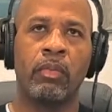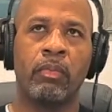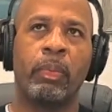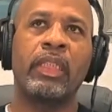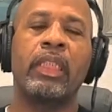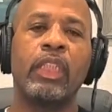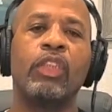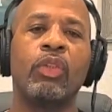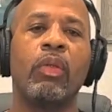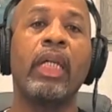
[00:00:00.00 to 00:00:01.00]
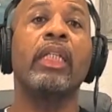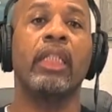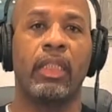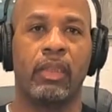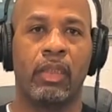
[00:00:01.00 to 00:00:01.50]
but did you end
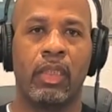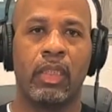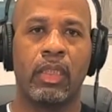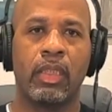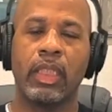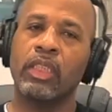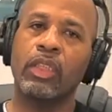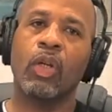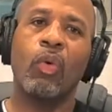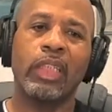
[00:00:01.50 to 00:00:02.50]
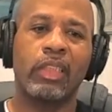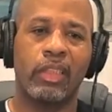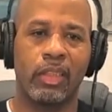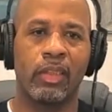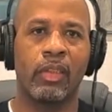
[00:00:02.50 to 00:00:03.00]
it? Is the
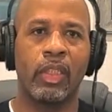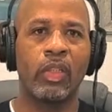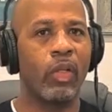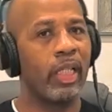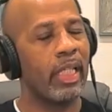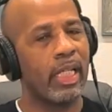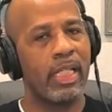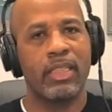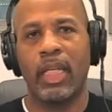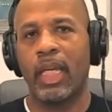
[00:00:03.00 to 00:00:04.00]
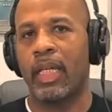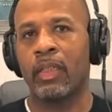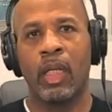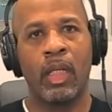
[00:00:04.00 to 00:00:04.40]
question, and like I said,